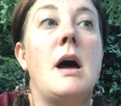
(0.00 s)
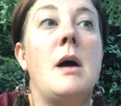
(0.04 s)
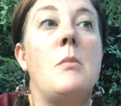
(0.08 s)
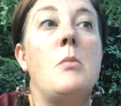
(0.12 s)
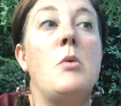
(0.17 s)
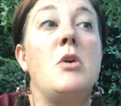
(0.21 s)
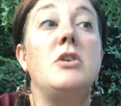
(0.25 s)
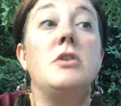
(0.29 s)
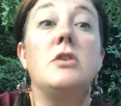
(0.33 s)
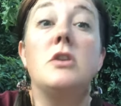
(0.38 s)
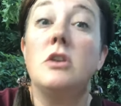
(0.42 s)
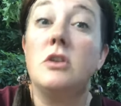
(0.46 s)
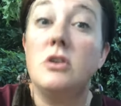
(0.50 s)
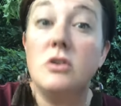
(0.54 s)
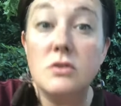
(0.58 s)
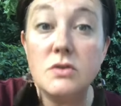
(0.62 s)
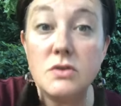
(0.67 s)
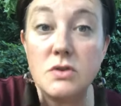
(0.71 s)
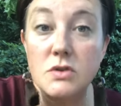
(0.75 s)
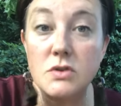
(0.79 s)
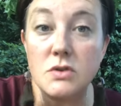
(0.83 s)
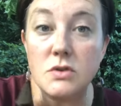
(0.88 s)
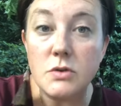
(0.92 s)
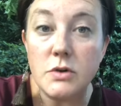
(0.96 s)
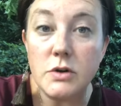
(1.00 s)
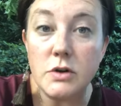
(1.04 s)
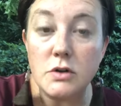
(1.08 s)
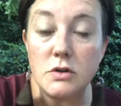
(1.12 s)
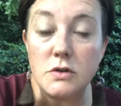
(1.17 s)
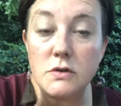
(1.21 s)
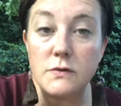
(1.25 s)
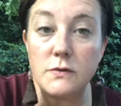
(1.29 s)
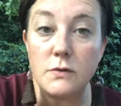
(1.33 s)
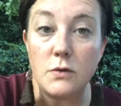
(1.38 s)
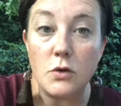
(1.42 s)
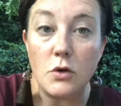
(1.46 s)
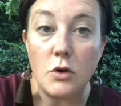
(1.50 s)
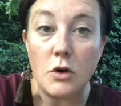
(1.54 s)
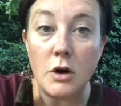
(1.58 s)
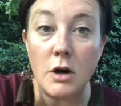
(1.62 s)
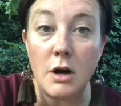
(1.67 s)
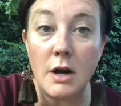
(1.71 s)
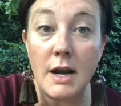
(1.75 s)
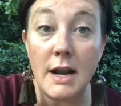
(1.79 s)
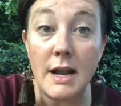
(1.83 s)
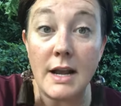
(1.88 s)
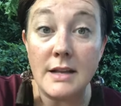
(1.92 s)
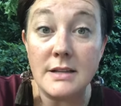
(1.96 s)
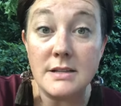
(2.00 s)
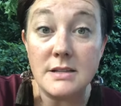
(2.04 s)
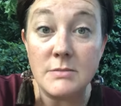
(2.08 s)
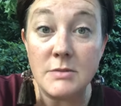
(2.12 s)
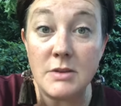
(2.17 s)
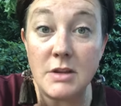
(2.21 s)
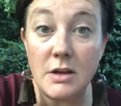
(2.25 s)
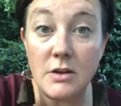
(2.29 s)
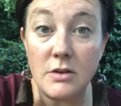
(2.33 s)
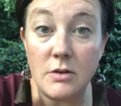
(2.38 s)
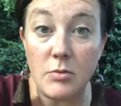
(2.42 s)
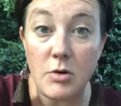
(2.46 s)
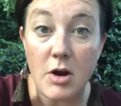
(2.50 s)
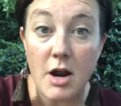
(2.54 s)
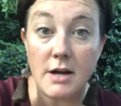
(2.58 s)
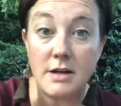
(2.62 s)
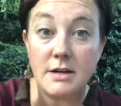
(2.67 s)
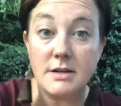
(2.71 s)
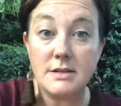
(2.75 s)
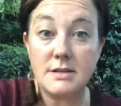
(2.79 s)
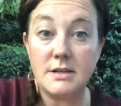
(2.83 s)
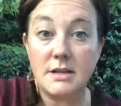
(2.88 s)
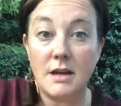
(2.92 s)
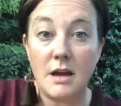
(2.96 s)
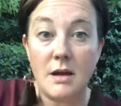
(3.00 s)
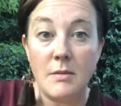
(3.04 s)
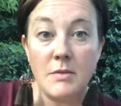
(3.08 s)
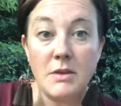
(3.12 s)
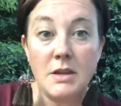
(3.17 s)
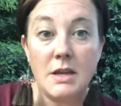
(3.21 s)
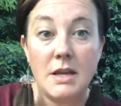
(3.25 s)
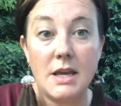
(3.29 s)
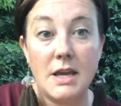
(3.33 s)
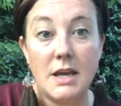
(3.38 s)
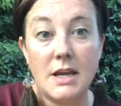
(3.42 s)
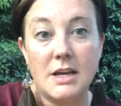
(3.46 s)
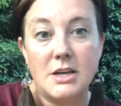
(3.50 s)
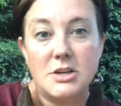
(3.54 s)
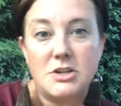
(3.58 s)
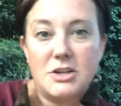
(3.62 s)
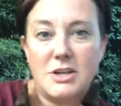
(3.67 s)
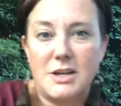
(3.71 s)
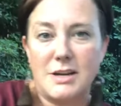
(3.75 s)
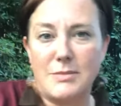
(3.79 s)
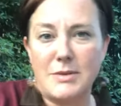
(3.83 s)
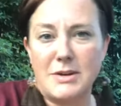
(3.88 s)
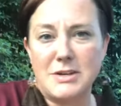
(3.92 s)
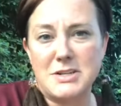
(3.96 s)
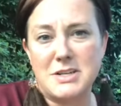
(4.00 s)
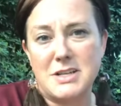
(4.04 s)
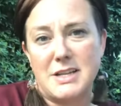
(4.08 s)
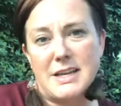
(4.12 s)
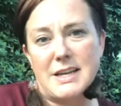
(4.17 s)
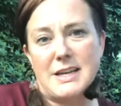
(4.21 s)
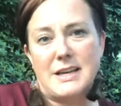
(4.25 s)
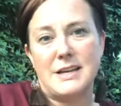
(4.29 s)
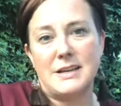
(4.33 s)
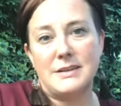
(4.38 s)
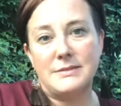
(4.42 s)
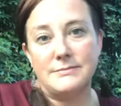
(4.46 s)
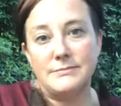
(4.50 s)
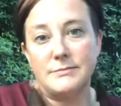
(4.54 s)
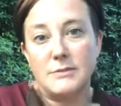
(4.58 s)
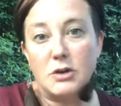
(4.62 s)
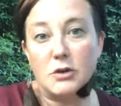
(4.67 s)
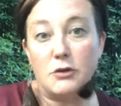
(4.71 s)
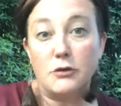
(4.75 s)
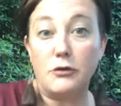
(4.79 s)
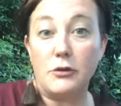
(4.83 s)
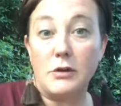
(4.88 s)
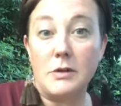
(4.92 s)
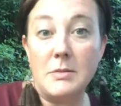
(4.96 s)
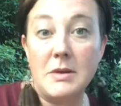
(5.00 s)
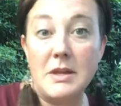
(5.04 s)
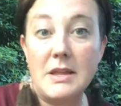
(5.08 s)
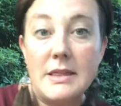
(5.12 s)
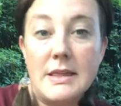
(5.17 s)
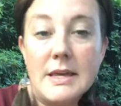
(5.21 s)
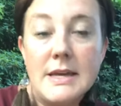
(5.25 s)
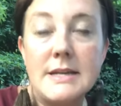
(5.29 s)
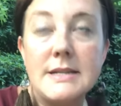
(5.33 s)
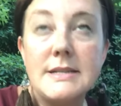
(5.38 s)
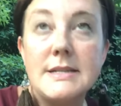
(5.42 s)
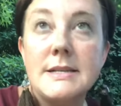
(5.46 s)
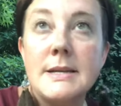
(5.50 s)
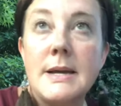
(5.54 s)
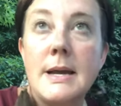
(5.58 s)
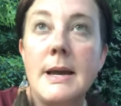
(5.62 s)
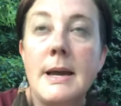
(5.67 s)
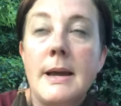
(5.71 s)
what you can use those oils for, and some of the other products that come in the kit, because you get a bunch of like little freebie things.